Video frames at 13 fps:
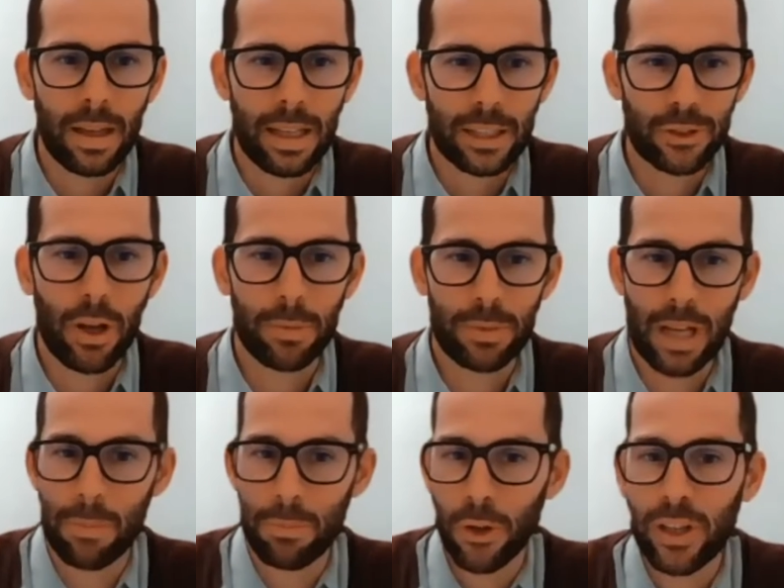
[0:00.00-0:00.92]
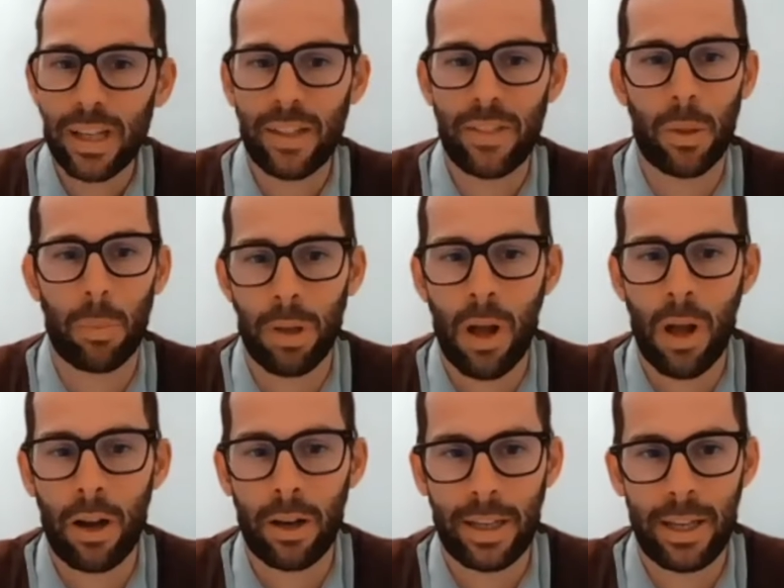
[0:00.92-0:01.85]
so I'm, I'm looking at the
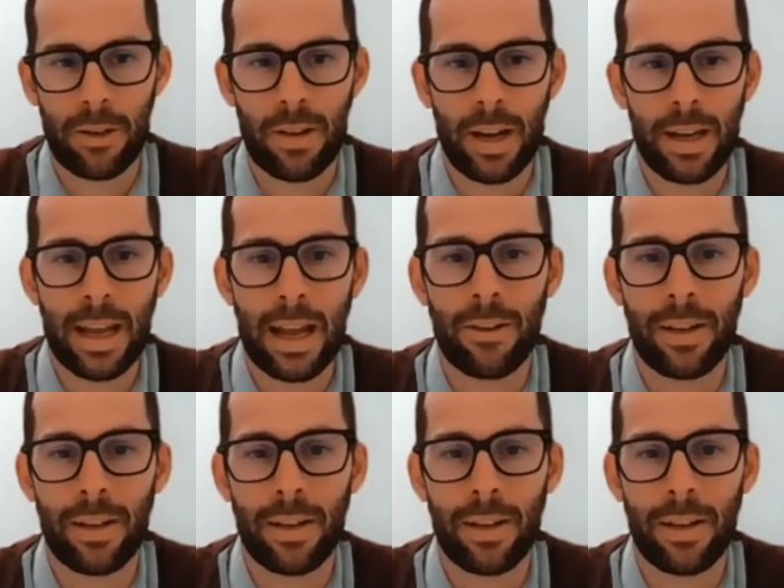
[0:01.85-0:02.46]
blog here right now.